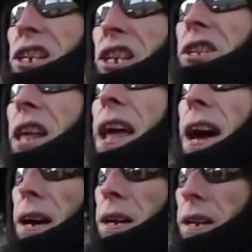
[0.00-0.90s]
is in
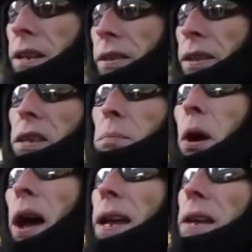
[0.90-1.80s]
there. The
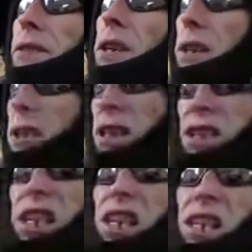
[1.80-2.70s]
depraved and the
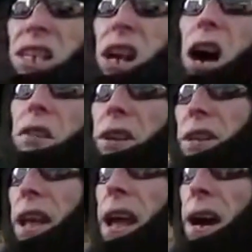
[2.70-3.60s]
diseased are
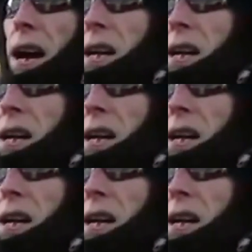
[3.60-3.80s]
in there.